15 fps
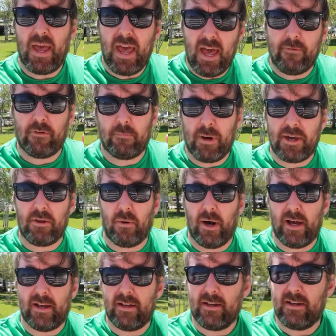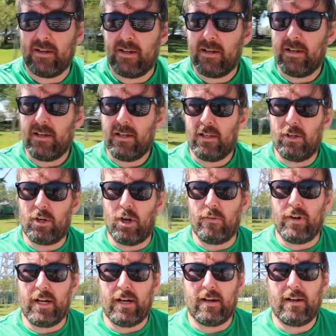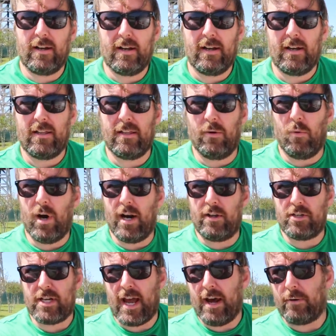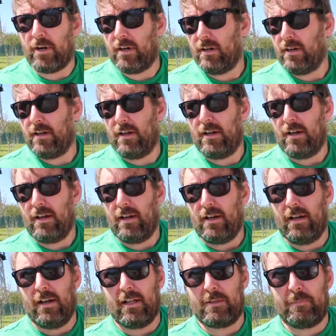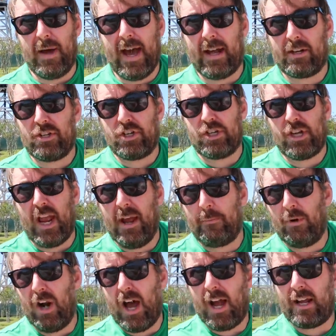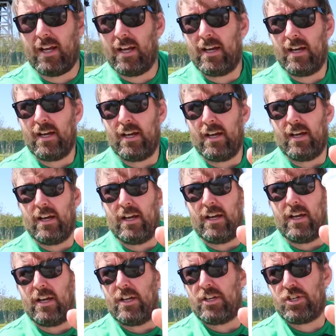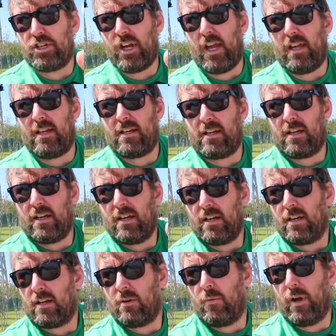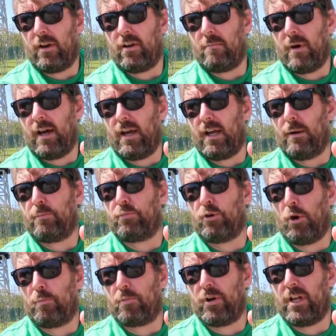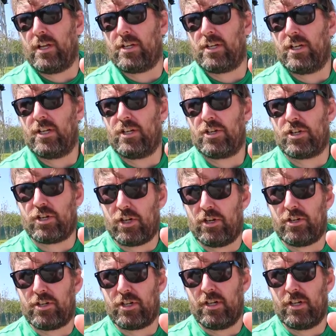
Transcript: ever. By the way, look over here. The water tower is back. Shamrock Shake, wearing my appropriate shirt,